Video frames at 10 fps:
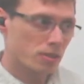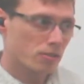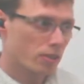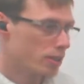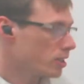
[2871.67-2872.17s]

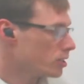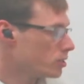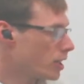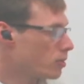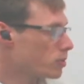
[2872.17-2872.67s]
right? So
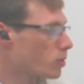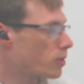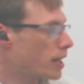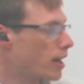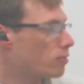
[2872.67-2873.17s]
now we're going
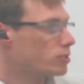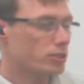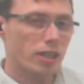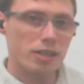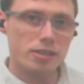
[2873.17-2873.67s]

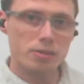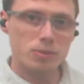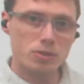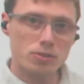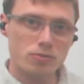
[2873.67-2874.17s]
outside the
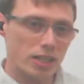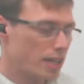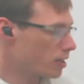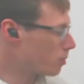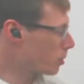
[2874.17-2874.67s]
observed
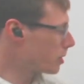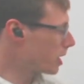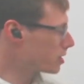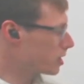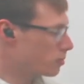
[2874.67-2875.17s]
data where we
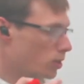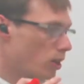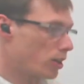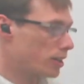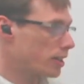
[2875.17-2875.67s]
actually say, well,
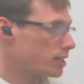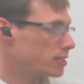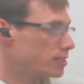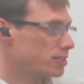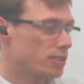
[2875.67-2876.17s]
on a
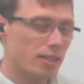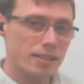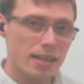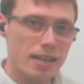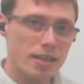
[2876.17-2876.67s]
nice sunny
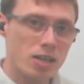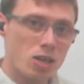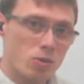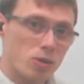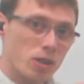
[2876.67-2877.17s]
day,
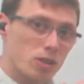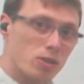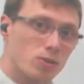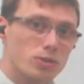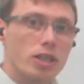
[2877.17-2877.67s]
we're going to
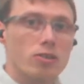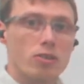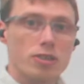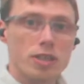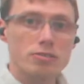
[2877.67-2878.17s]
close down all
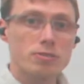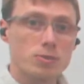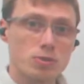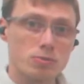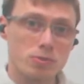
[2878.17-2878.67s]
the ice cream
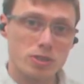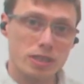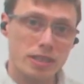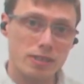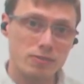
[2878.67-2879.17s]
stores and we're going
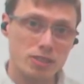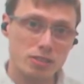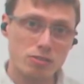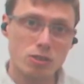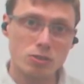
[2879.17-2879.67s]
to have
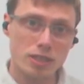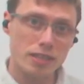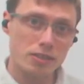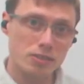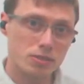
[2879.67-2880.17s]
zero
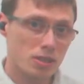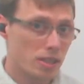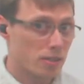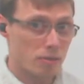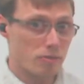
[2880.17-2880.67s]
sales.
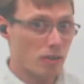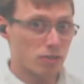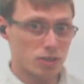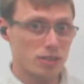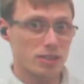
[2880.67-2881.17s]
We've never
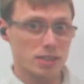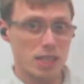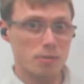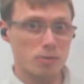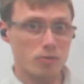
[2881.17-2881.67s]
seen this
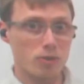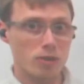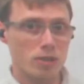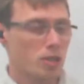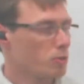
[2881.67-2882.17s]
data before.
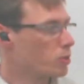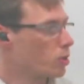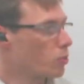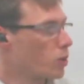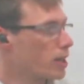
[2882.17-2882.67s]
We're
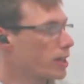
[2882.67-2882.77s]
going well